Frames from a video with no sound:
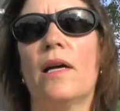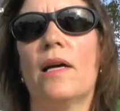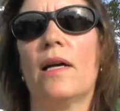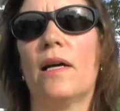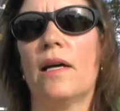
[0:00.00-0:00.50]

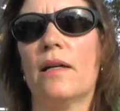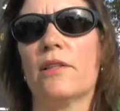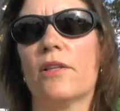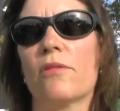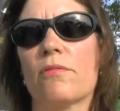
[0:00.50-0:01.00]
Uh,
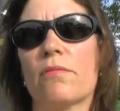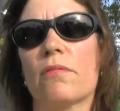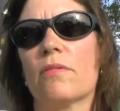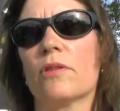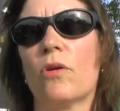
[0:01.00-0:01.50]
you know,
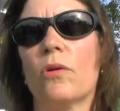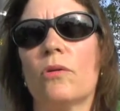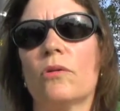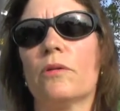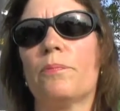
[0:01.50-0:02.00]

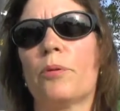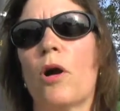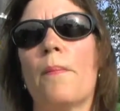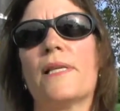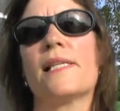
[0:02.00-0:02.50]
gold
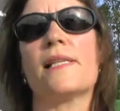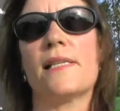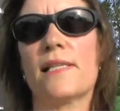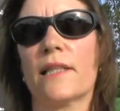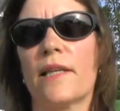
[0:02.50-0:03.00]

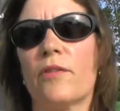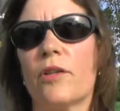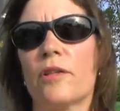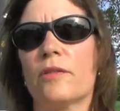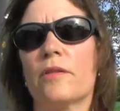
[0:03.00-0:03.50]
promises
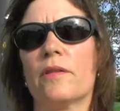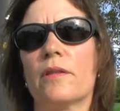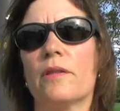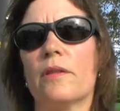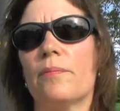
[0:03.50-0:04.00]
delivered, to,
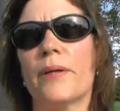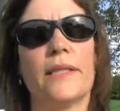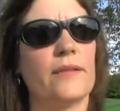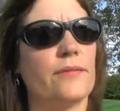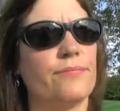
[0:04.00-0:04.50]

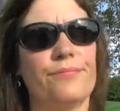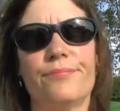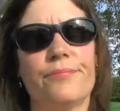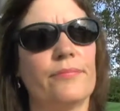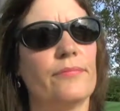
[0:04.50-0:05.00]
but
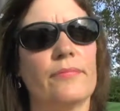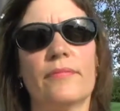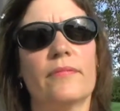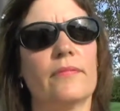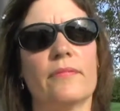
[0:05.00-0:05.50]

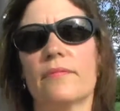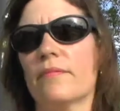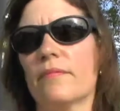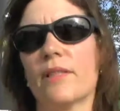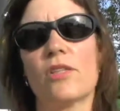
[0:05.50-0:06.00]

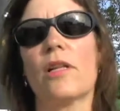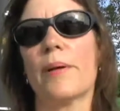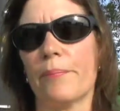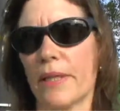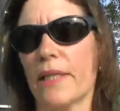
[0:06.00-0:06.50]
it's all
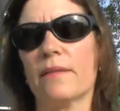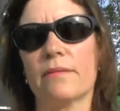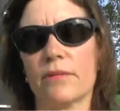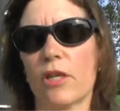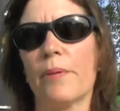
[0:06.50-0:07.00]
about money.
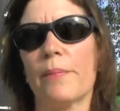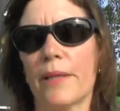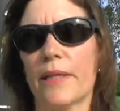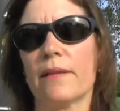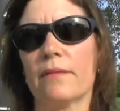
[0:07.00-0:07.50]
It's all about
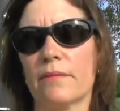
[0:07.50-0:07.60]
money.